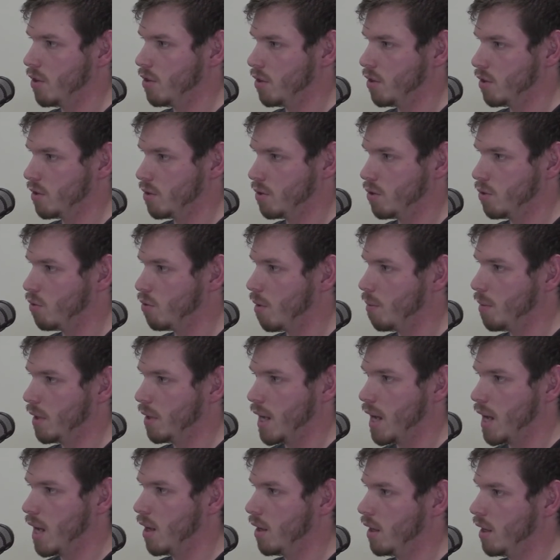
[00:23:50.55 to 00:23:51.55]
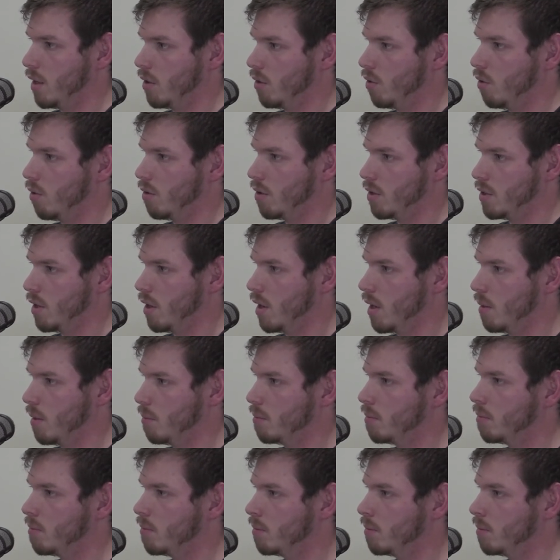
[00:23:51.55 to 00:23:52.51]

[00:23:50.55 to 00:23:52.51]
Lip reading: just swapping out all the time.